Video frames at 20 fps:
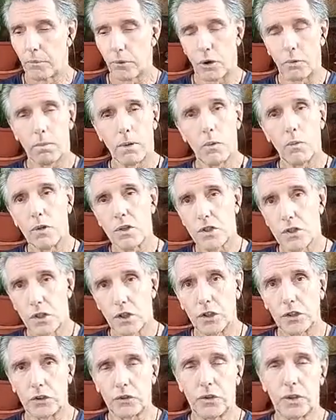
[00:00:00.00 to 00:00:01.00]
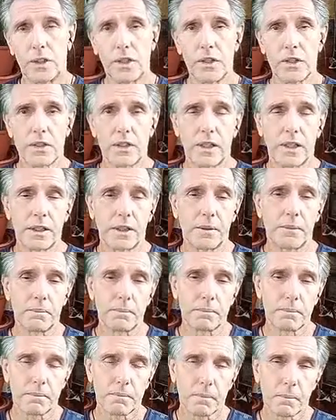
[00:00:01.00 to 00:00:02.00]
Problem with surgery is that
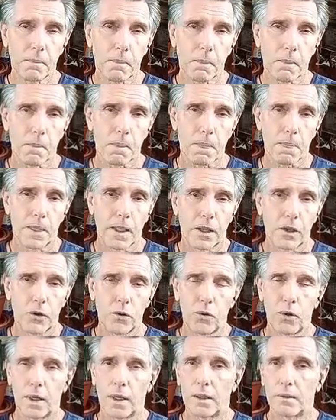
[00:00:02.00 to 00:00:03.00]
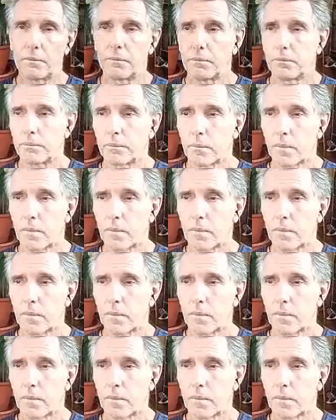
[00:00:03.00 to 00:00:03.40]
you are